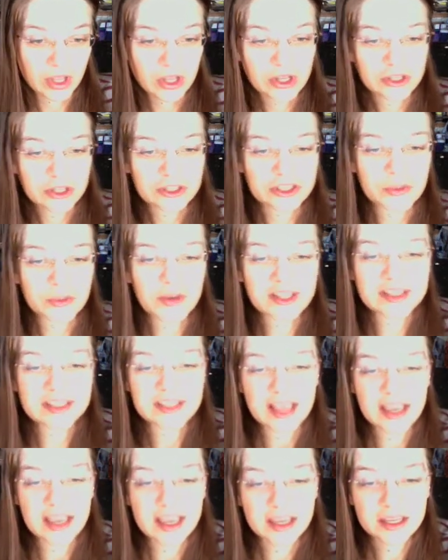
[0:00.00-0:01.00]
So I
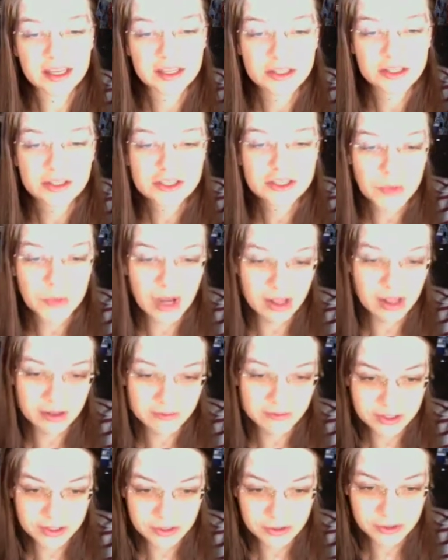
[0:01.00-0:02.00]
say to all of
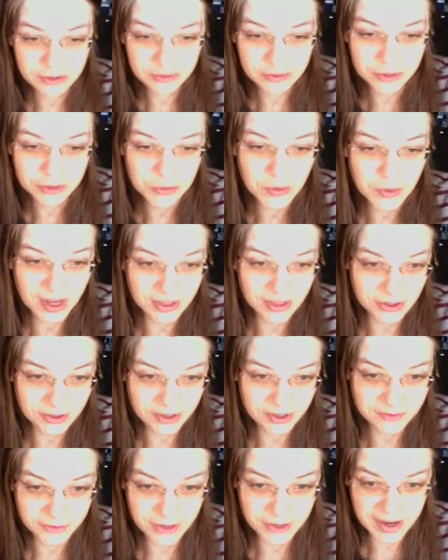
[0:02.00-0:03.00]
you who either
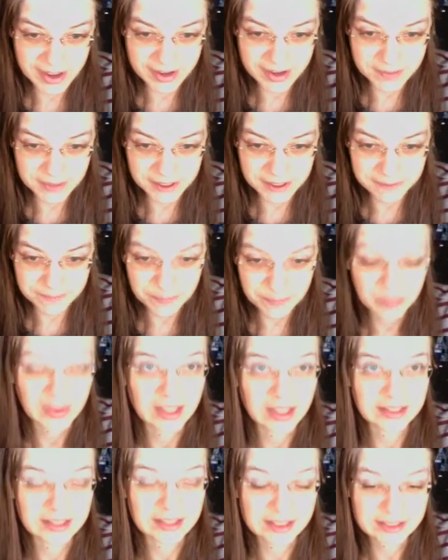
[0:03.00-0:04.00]
love or hate me,
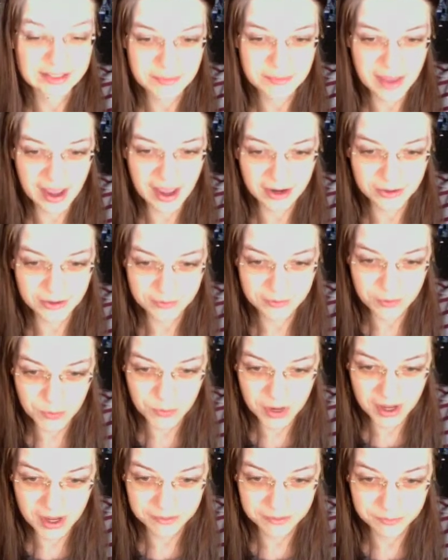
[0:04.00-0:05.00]
it doesn't matter for
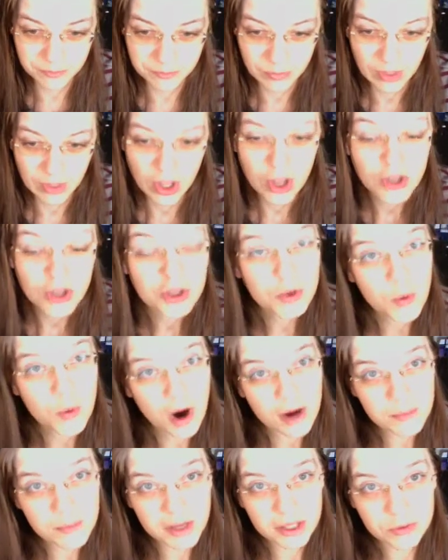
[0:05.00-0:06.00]
one. You are
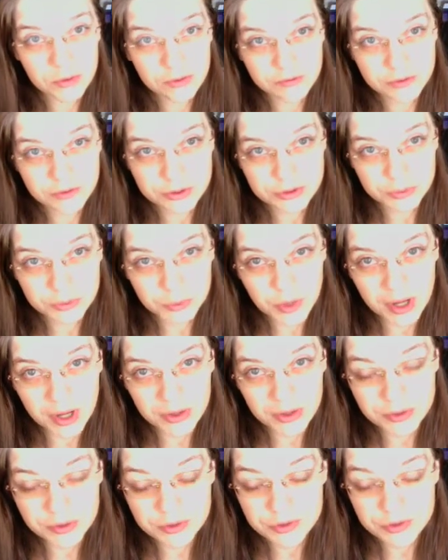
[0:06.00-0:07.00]
my universal
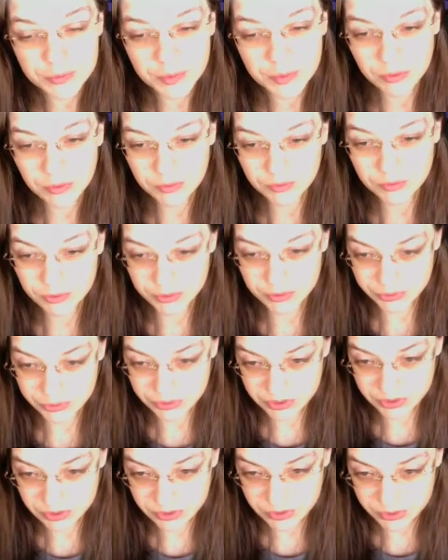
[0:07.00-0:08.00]
brothers, my universal
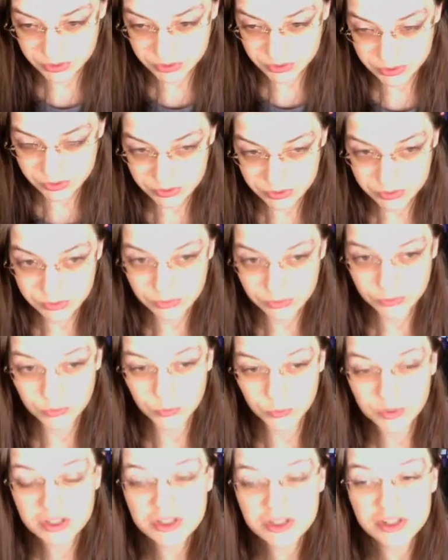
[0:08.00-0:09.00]
sisters.
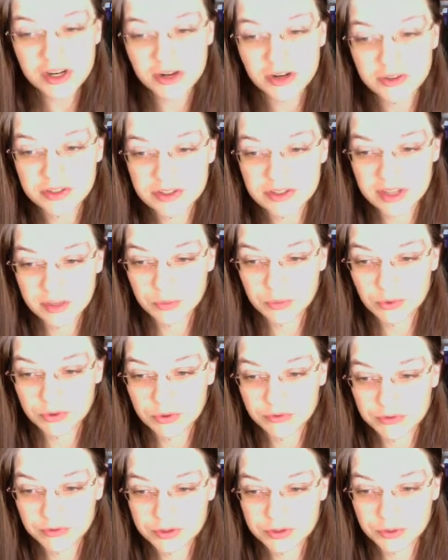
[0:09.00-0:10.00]
We share the same
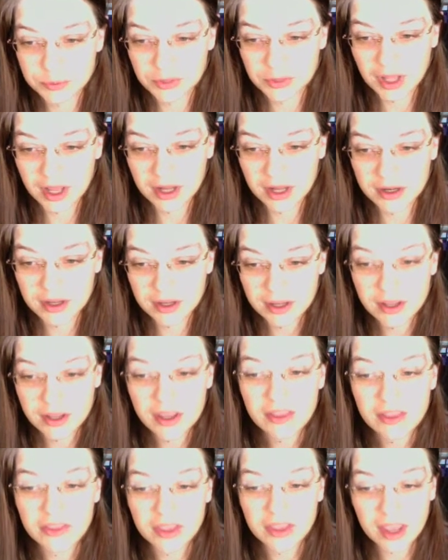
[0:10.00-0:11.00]
universal blood,
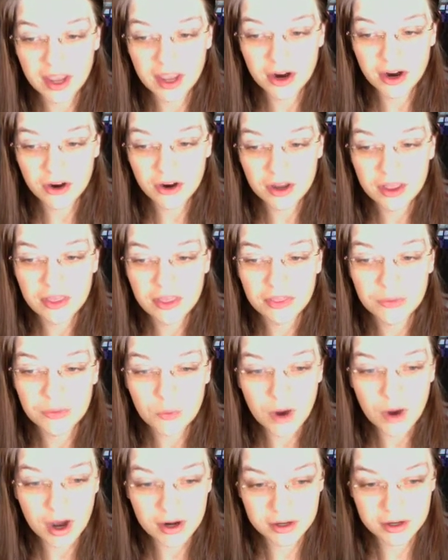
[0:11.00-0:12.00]
the air, the
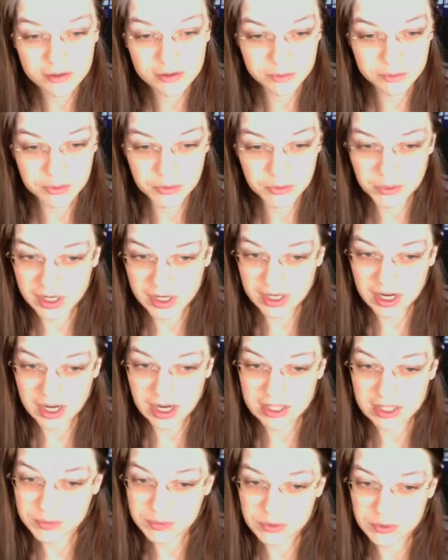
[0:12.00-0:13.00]
water from the great
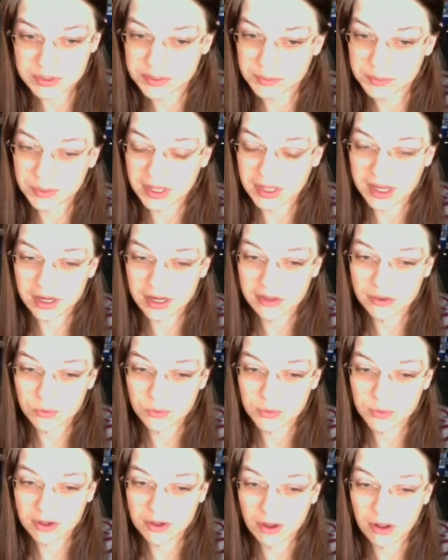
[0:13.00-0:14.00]
cosmos and planet that
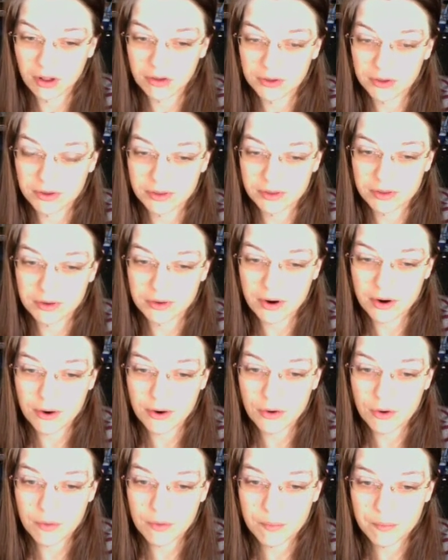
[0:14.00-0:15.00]
we call Earth and our
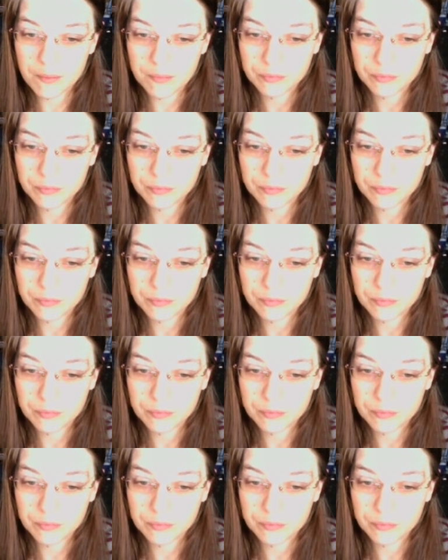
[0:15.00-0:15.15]
home.